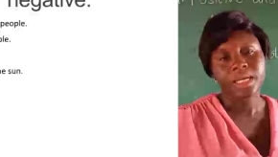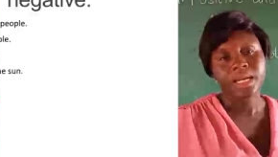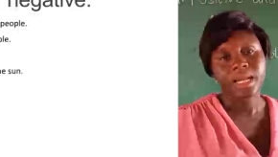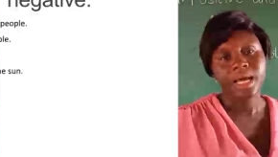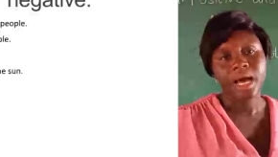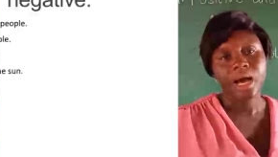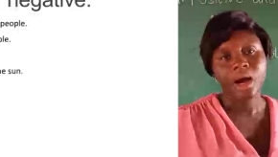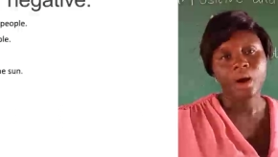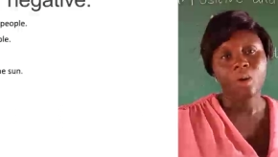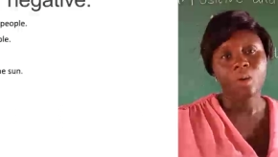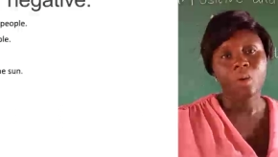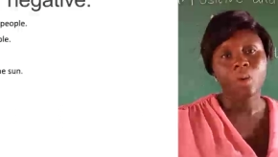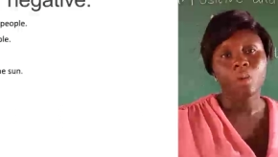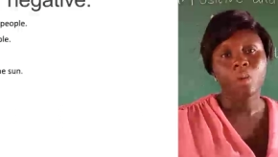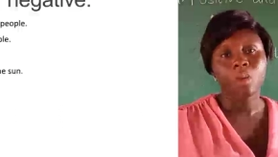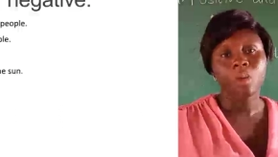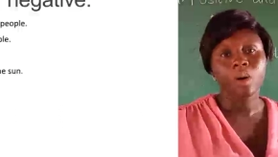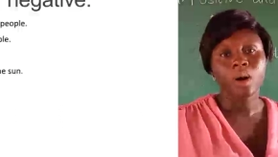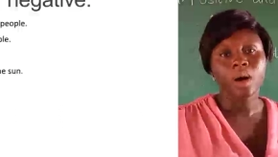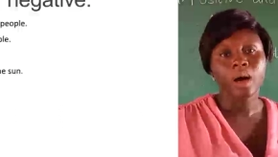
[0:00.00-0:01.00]

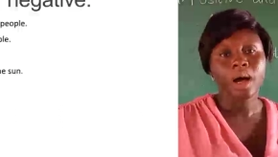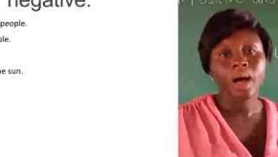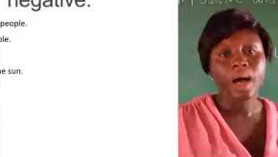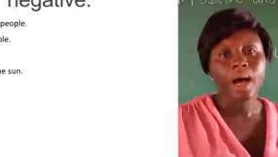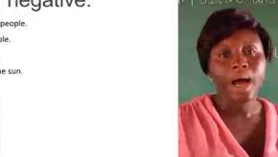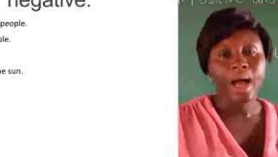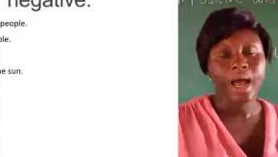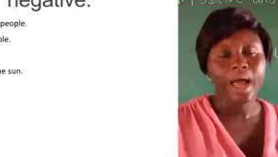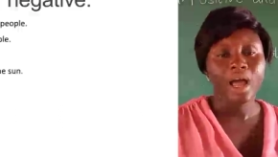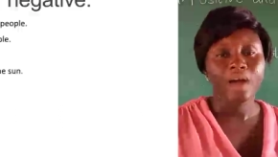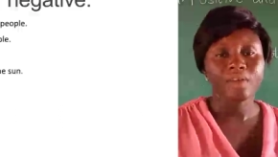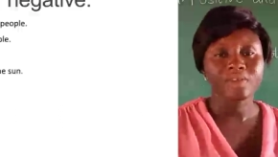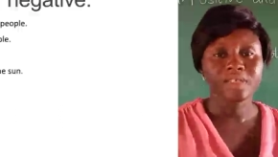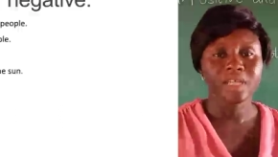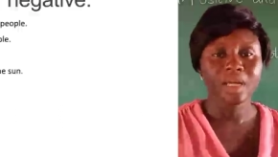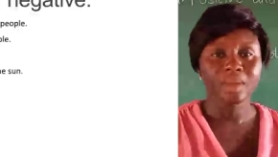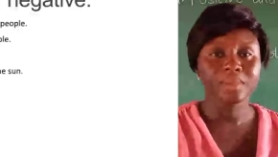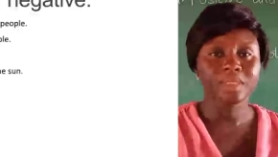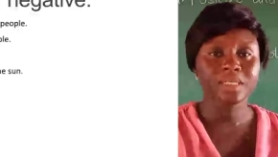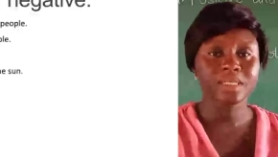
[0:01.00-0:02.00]
Now, I have
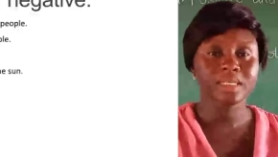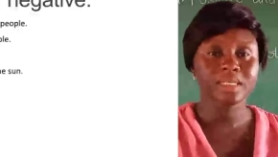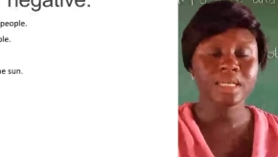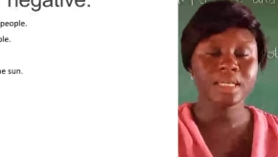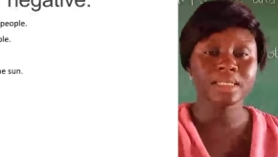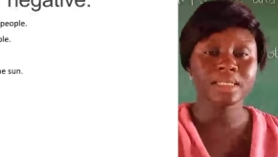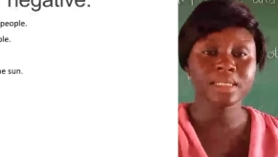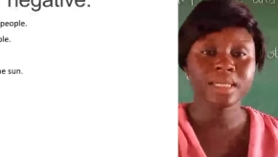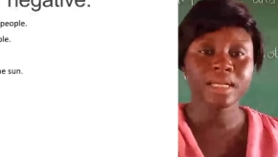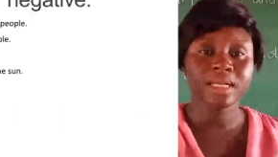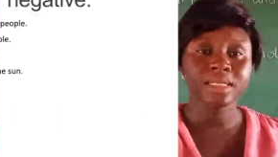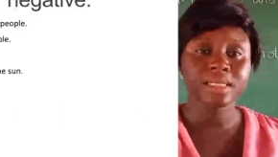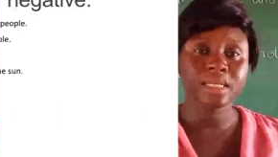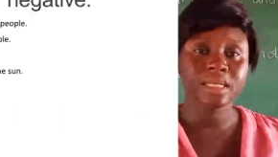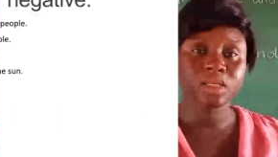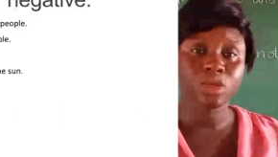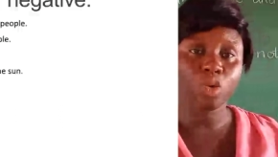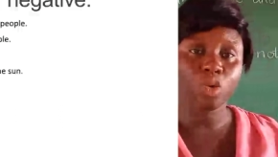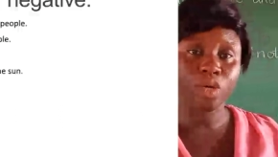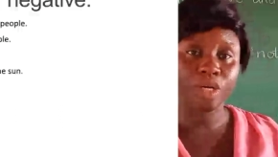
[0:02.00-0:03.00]
some
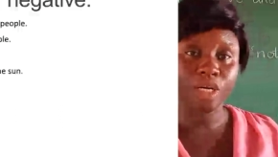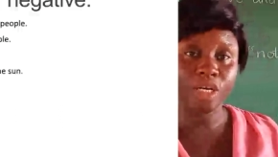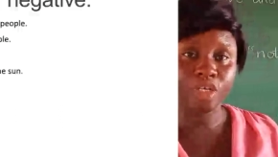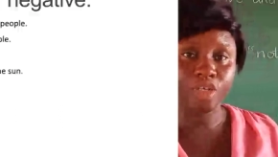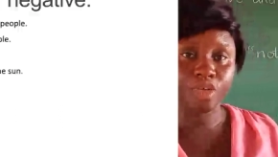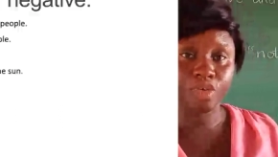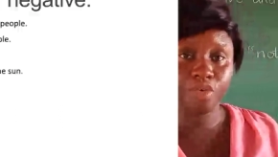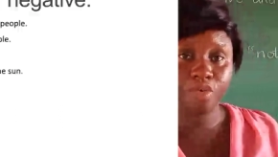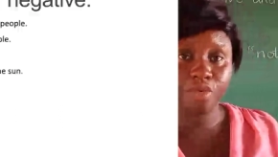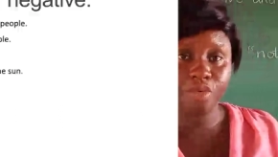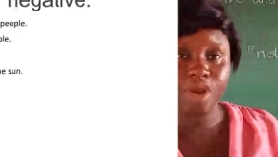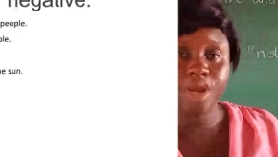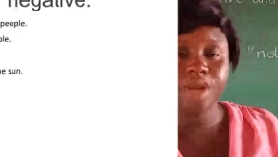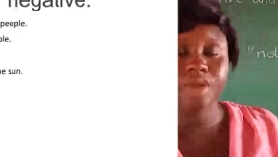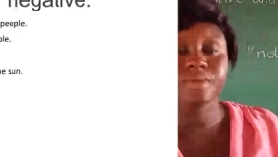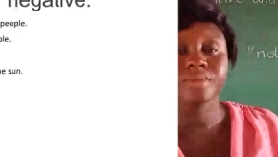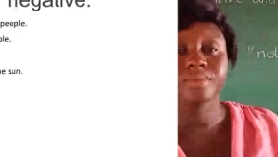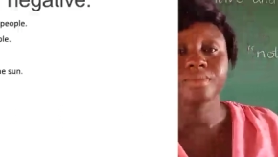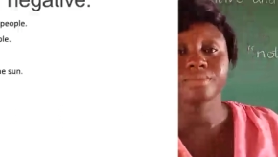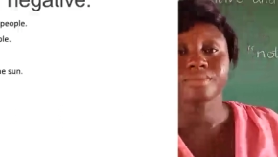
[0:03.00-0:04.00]
sentences on the
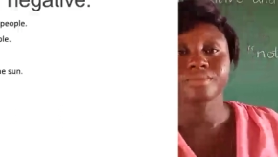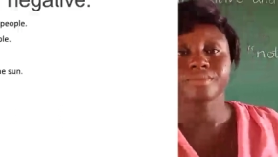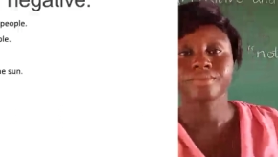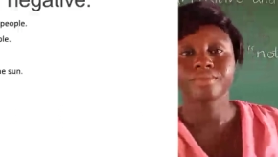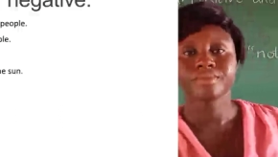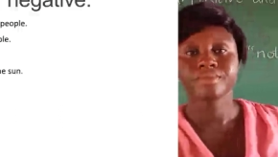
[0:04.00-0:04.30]
screen.